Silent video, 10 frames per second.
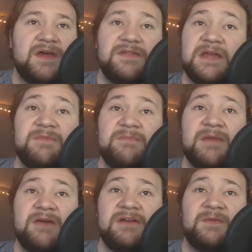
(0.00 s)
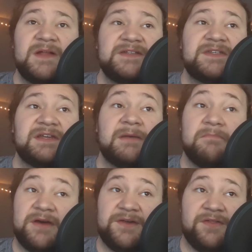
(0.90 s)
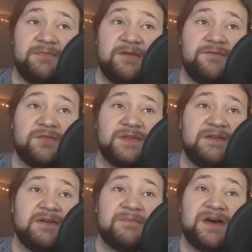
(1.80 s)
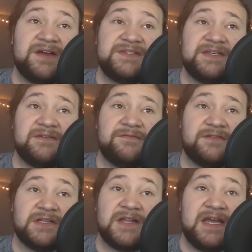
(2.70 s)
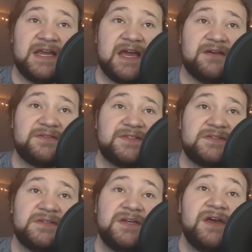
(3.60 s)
They had been married less than a month before leaving Boston for the lighthouse.